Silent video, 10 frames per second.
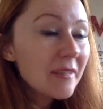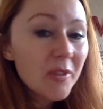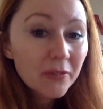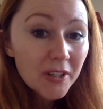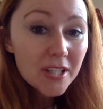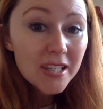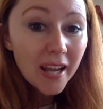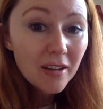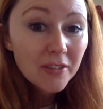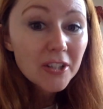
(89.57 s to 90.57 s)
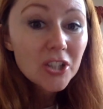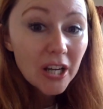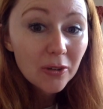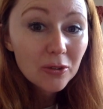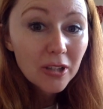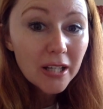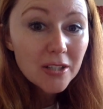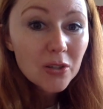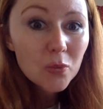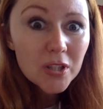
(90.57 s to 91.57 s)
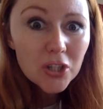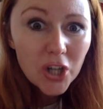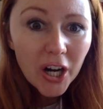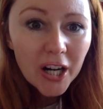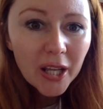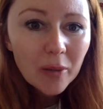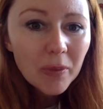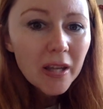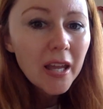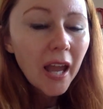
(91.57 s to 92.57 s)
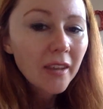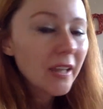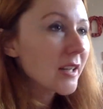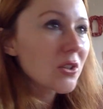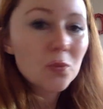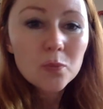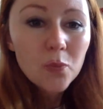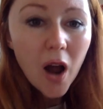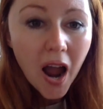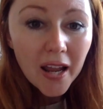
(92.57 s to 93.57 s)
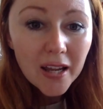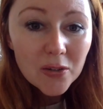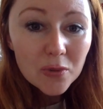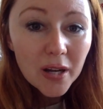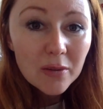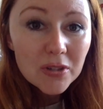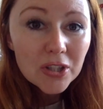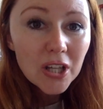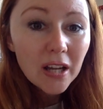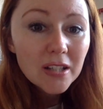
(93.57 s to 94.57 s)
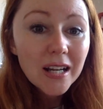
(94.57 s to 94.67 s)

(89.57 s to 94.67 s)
The first ever jack-o'-lantern was a turnip, and that's what I had when I was a child.